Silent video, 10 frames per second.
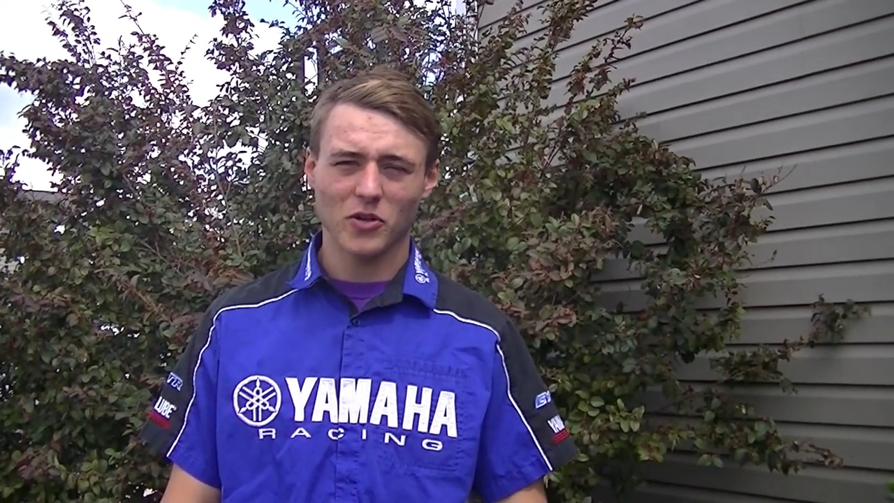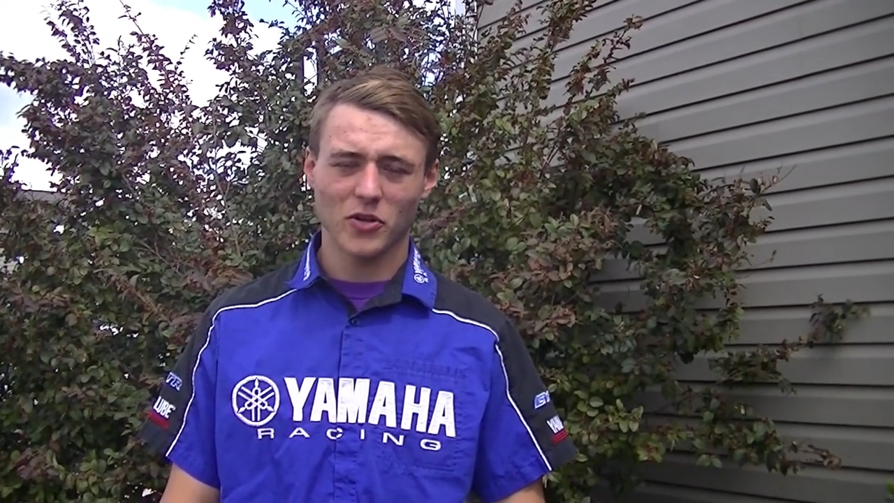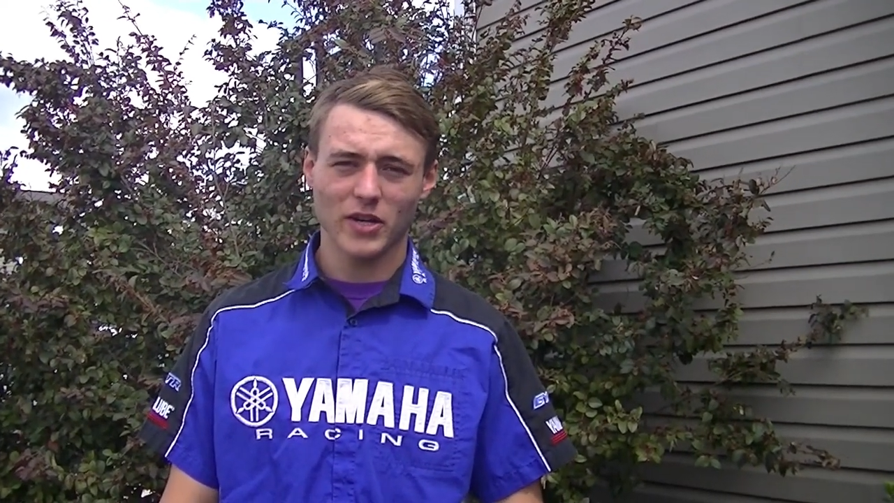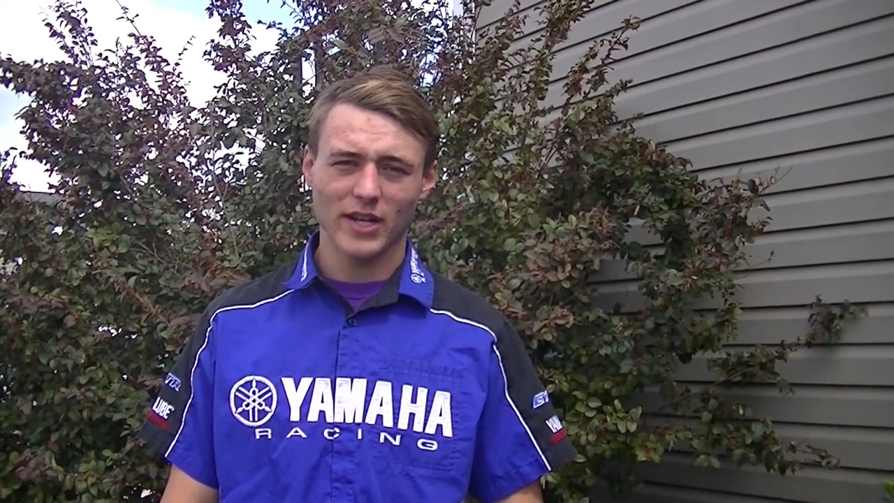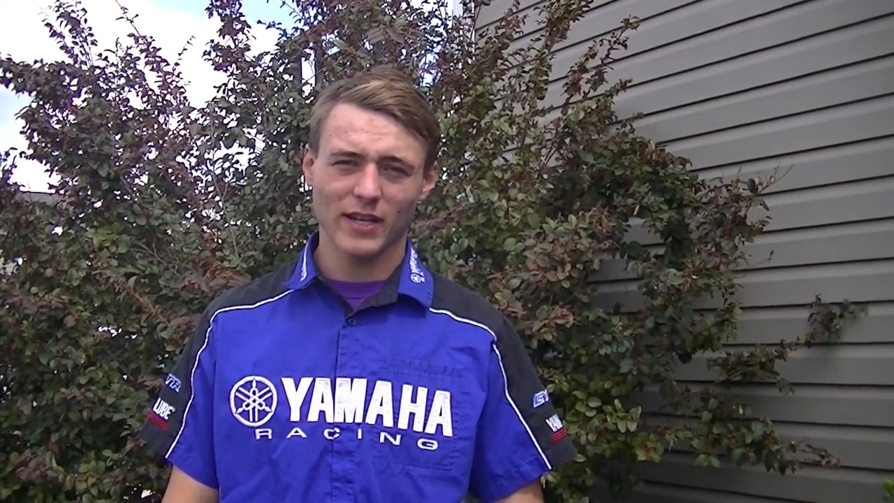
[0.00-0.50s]

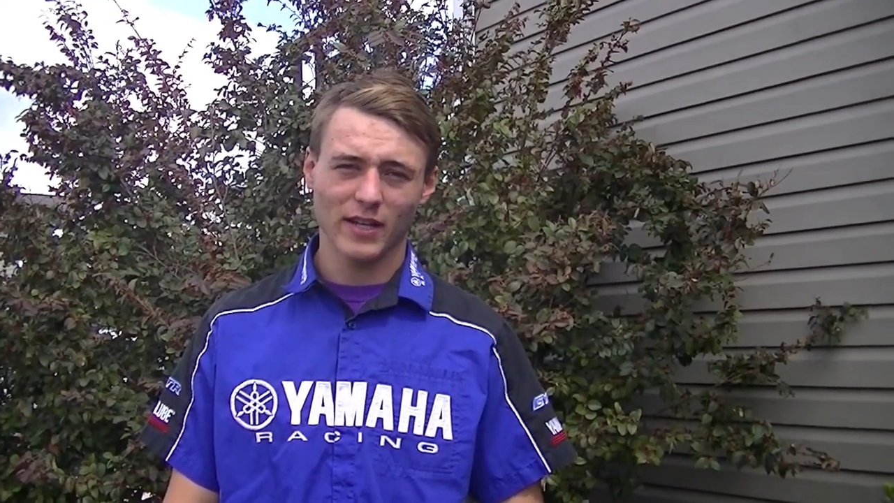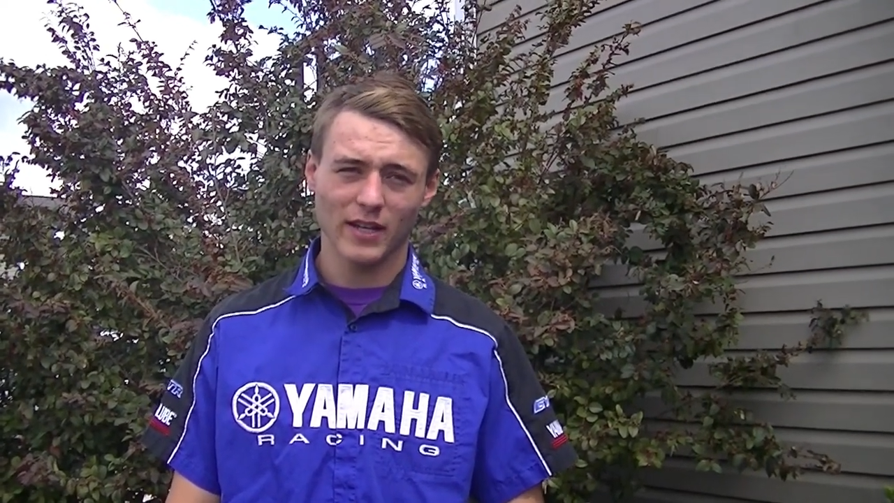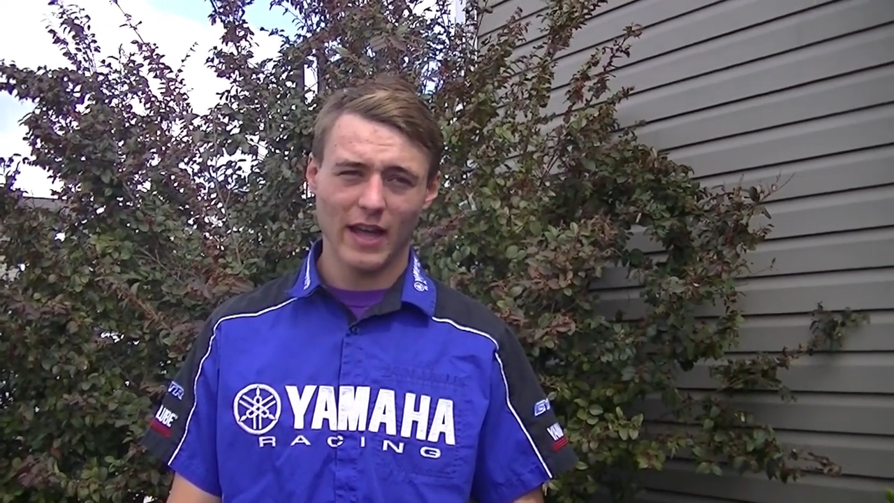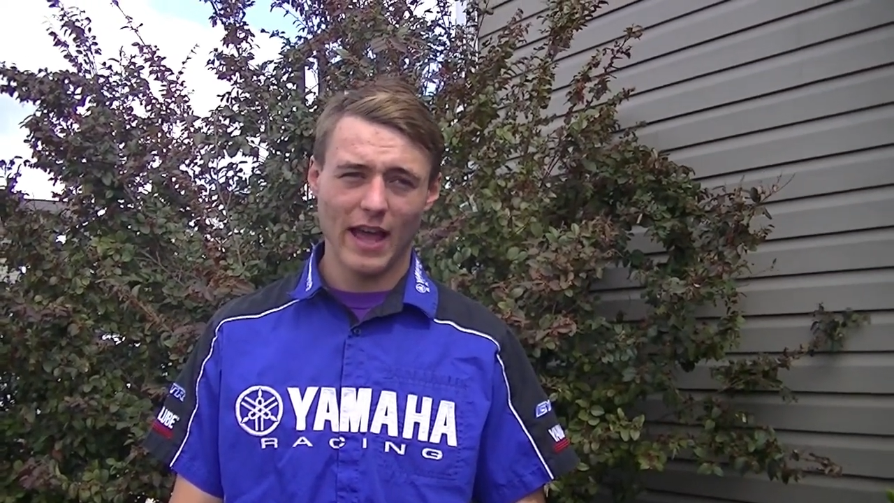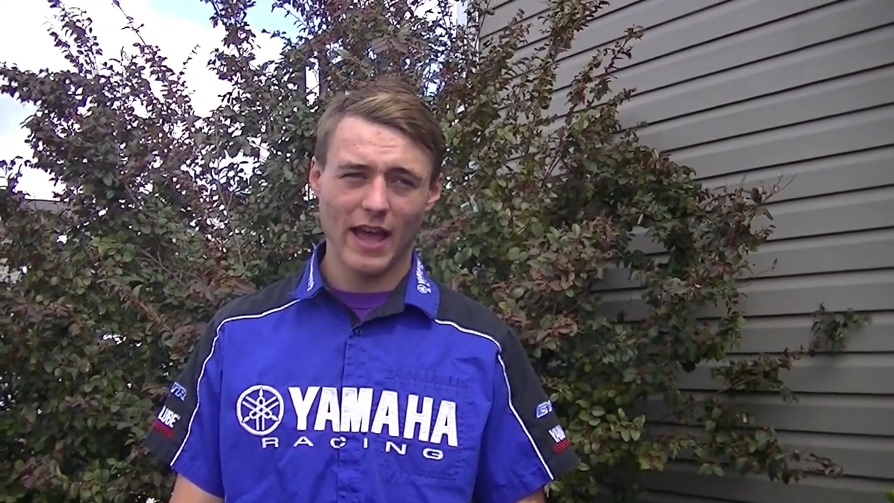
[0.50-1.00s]
Creek.
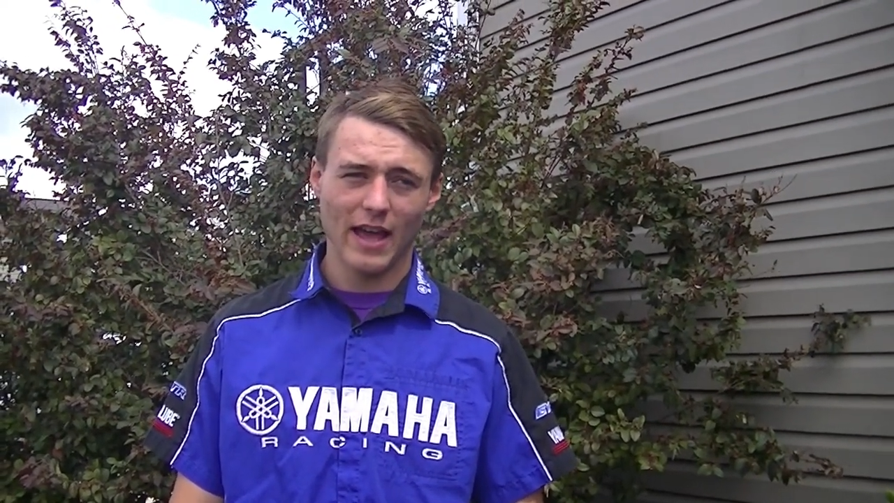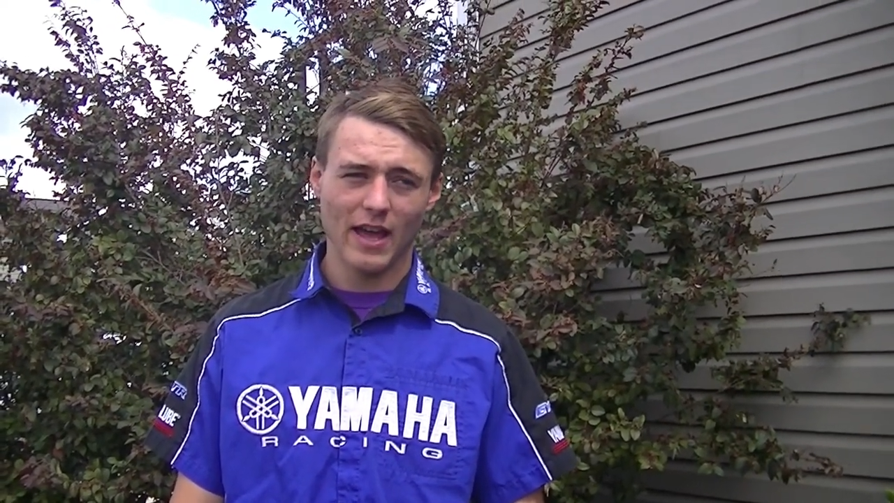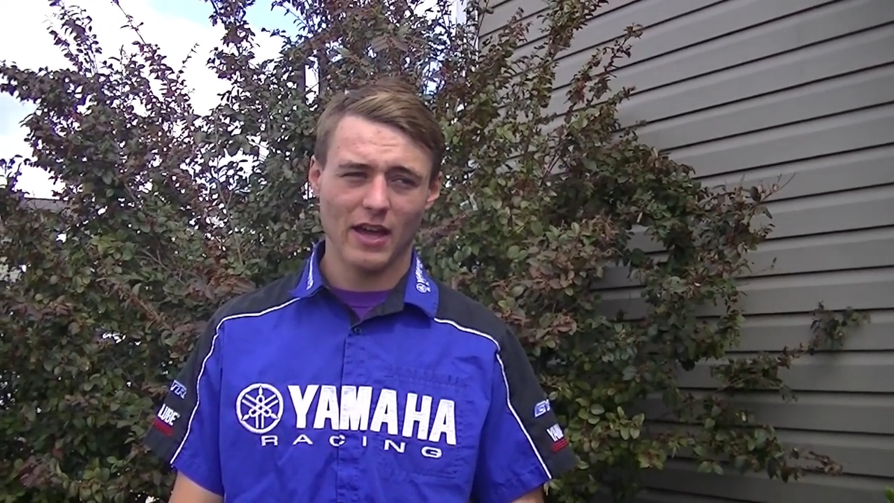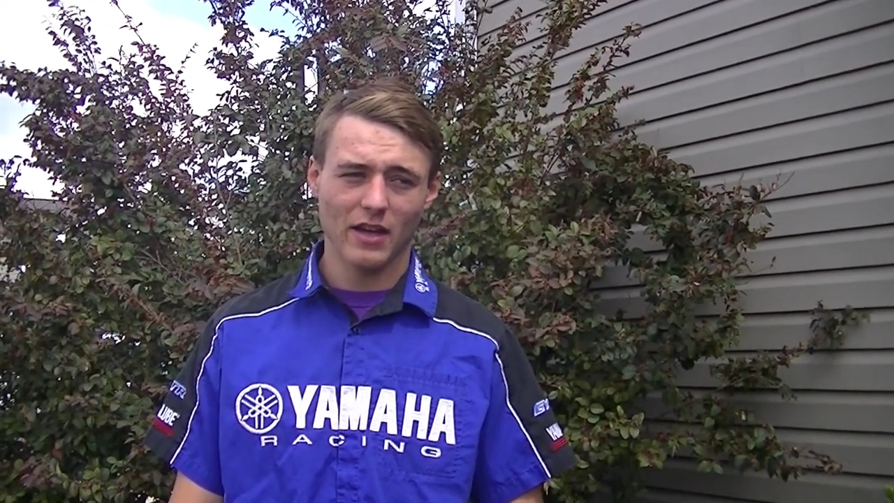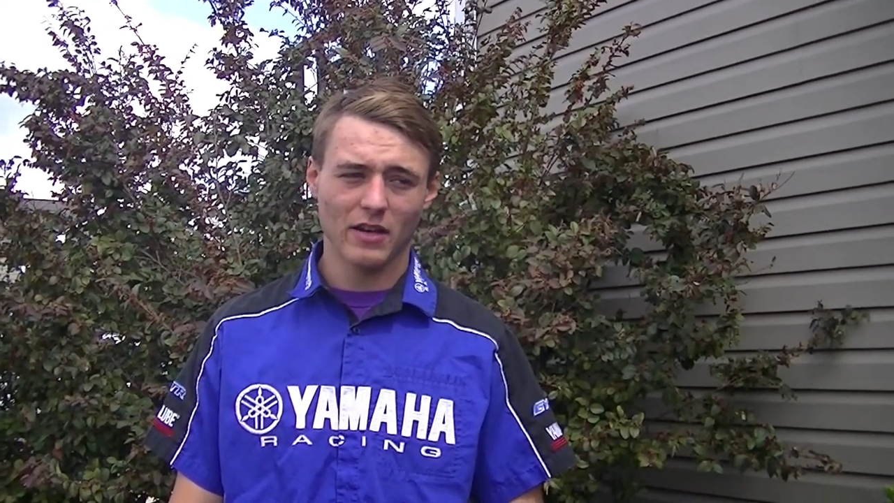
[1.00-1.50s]

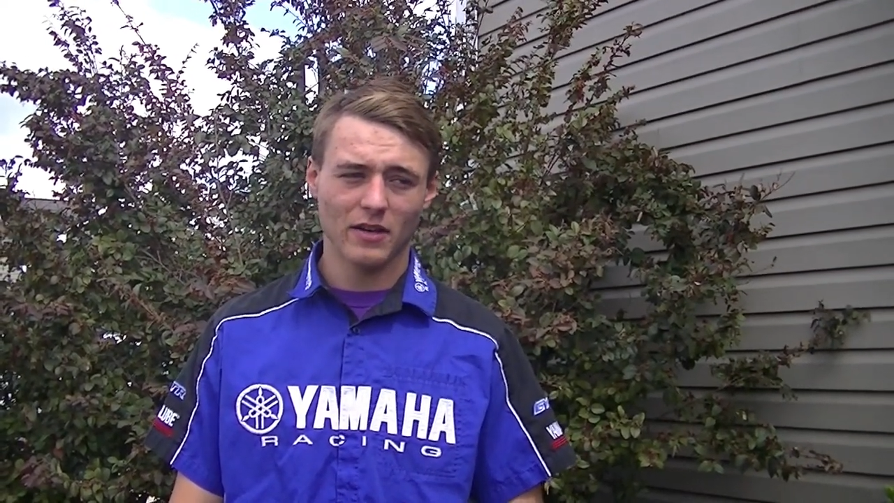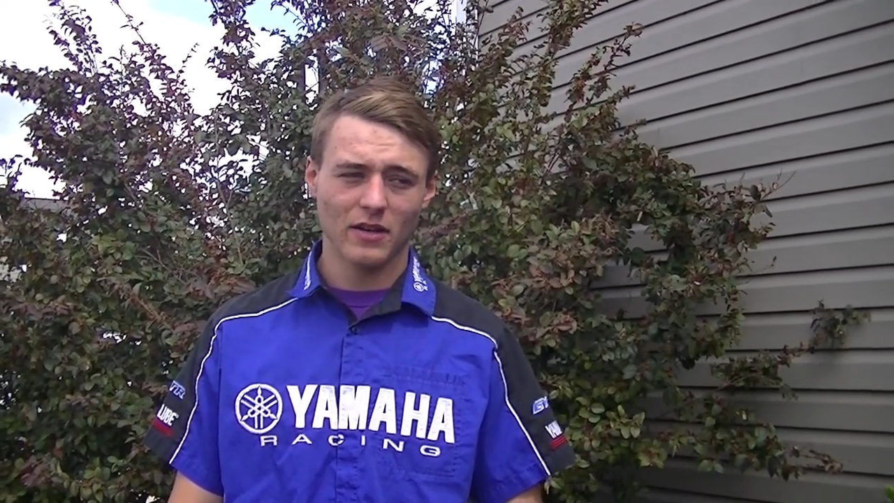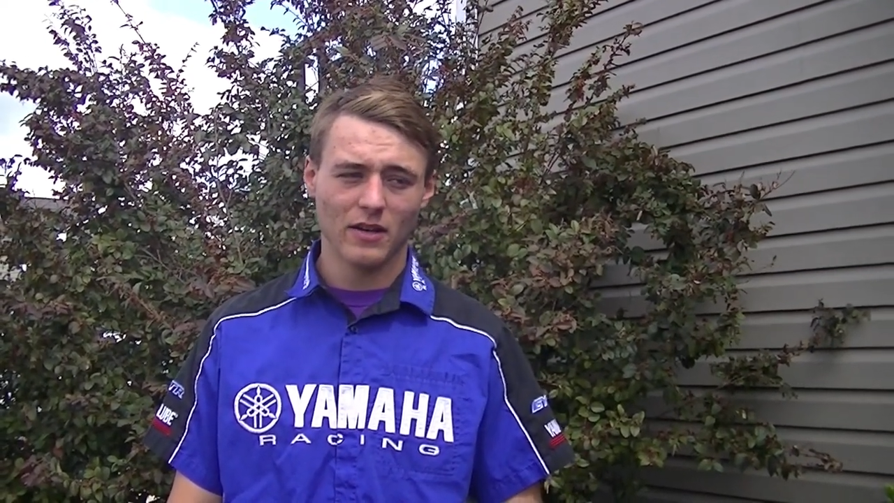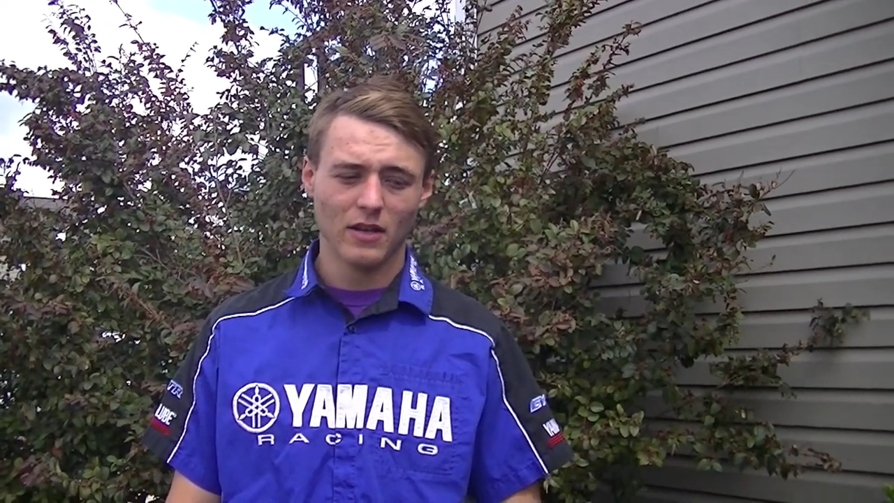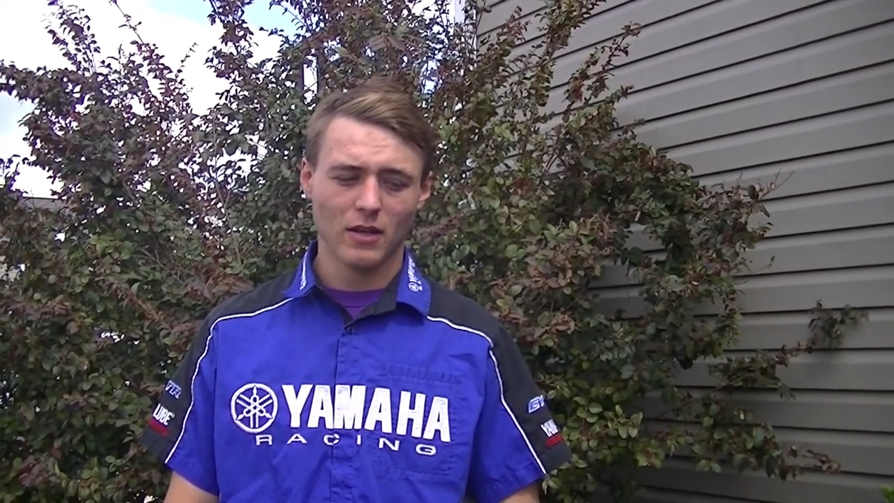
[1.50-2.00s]
And,